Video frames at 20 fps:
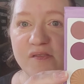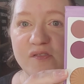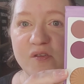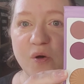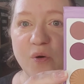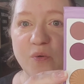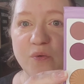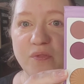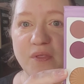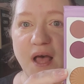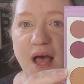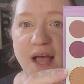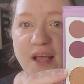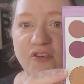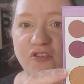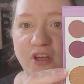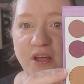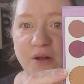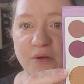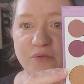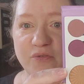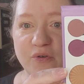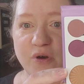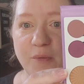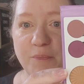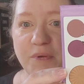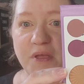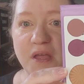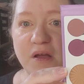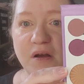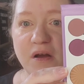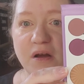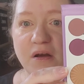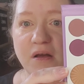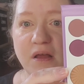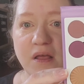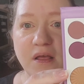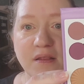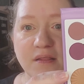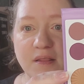So the eyeshadows are up
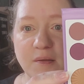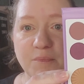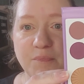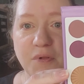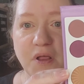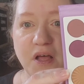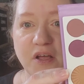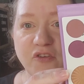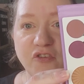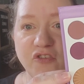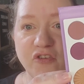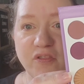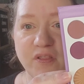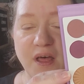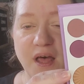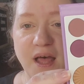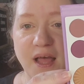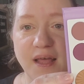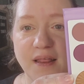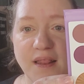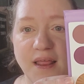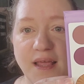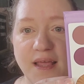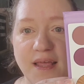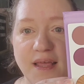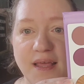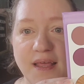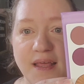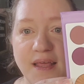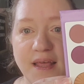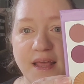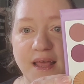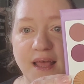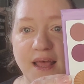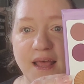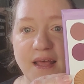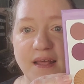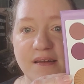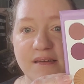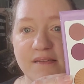here, the blush, the highlight,
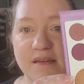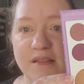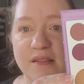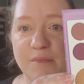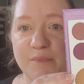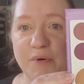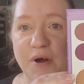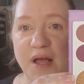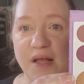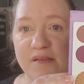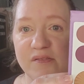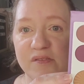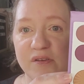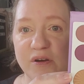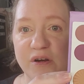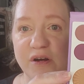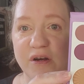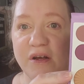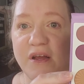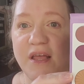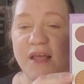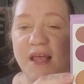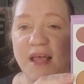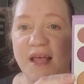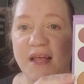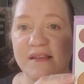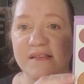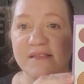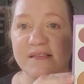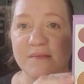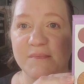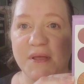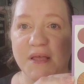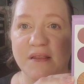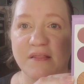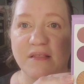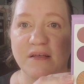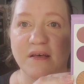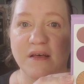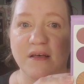and the bronzer, and
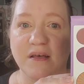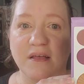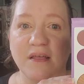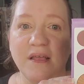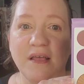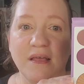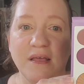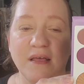Samantha